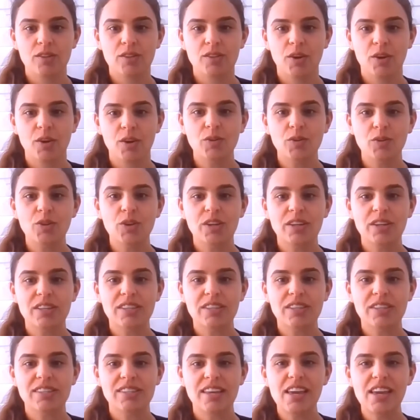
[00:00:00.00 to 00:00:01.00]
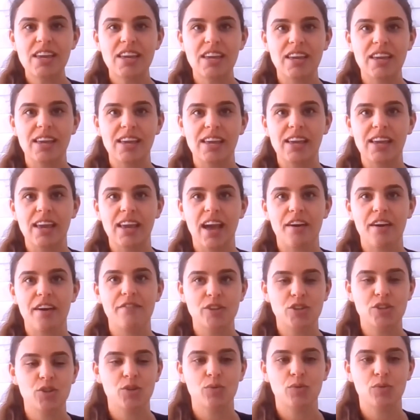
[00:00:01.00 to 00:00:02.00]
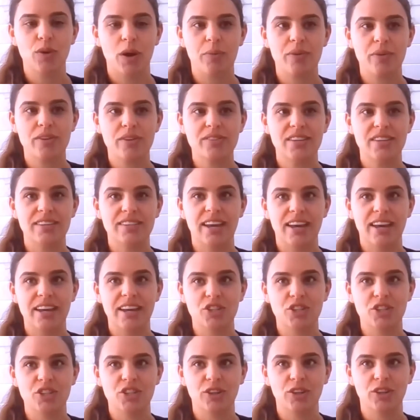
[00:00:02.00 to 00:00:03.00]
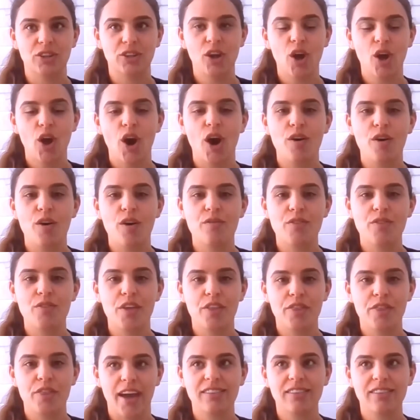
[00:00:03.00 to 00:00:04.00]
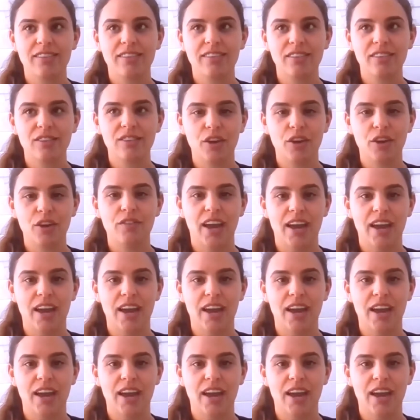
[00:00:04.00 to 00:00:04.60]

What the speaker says: So you can see here a visual representation of the thousands of